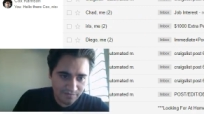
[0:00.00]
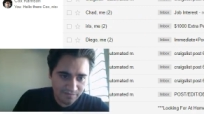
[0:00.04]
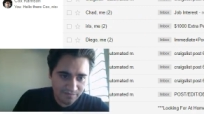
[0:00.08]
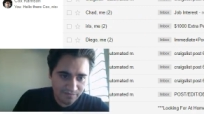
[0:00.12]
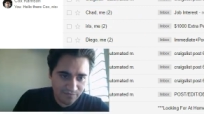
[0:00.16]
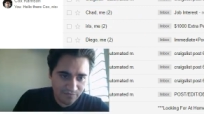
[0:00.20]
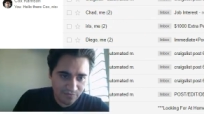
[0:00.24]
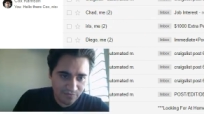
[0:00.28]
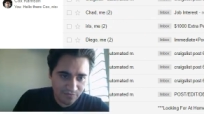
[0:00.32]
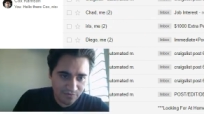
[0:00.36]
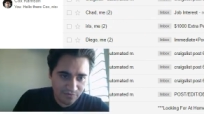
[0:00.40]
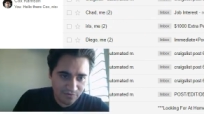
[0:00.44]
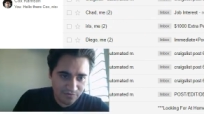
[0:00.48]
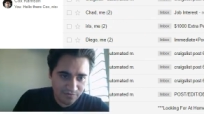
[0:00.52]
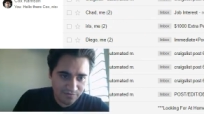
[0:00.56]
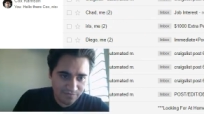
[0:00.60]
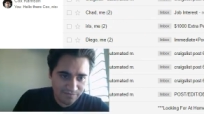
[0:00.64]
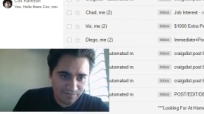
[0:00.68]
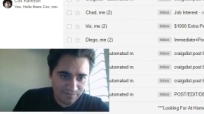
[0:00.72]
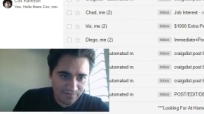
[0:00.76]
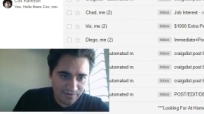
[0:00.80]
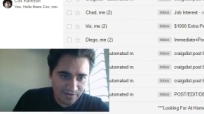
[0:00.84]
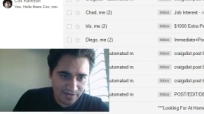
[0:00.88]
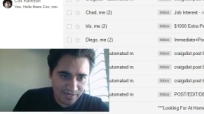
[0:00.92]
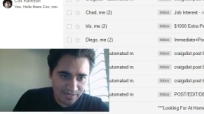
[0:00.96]
4,
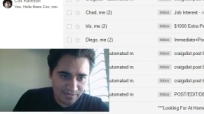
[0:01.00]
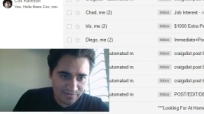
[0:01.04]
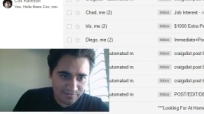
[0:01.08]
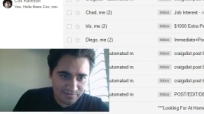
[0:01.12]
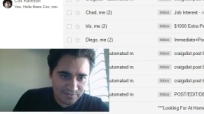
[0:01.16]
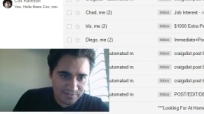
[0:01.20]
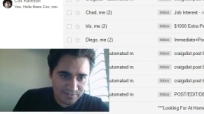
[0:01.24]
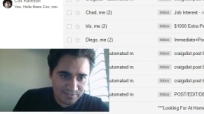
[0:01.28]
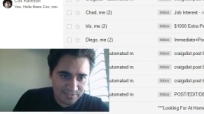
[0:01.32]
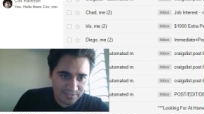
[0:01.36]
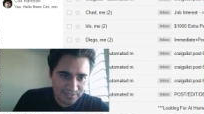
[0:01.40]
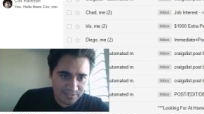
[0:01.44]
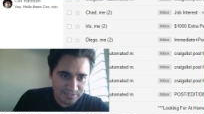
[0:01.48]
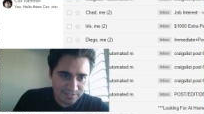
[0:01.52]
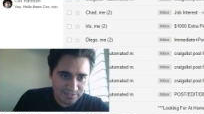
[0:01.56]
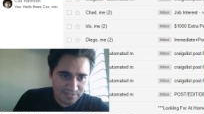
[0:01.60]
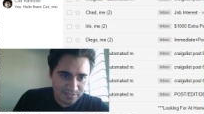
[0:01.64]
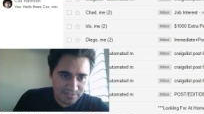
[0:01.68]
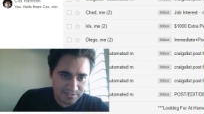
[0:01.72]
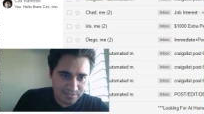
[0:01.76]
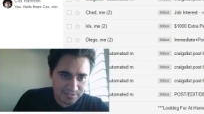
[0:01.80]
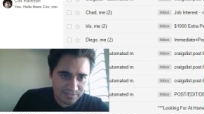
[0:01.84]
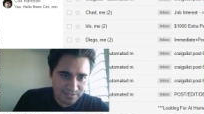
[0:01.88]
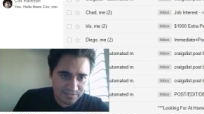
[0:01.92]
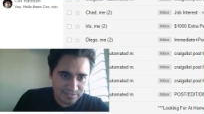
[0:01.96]
5,
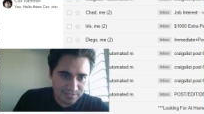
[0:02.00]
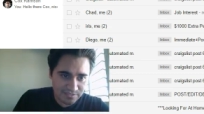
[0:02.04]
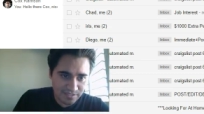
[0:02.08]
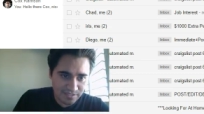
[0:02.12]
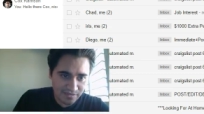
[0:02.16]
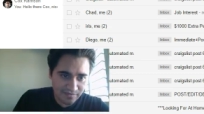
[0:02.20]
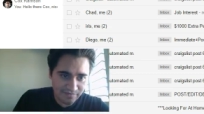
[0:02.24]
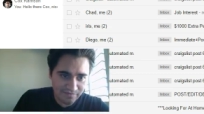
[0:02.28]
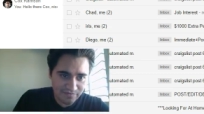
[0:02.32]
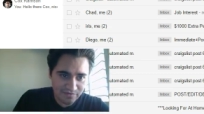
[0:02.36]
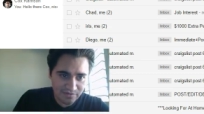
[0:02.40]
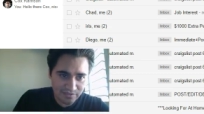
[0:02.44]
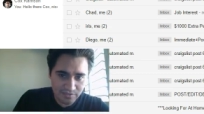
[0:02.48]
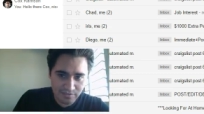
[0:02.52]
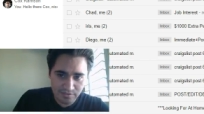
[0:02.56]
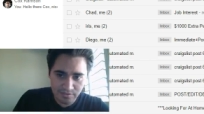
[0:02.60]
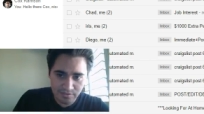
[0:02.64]
6, 7.